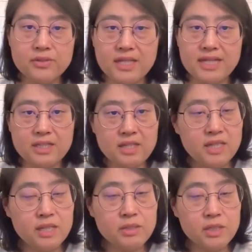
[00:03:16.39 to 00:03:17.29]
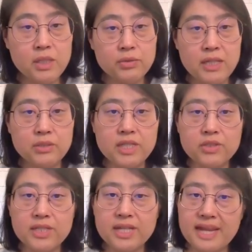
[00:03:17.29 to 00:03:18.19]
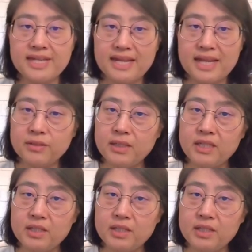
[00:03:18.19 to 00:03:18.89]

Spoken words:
advantages of non-parametric tests is their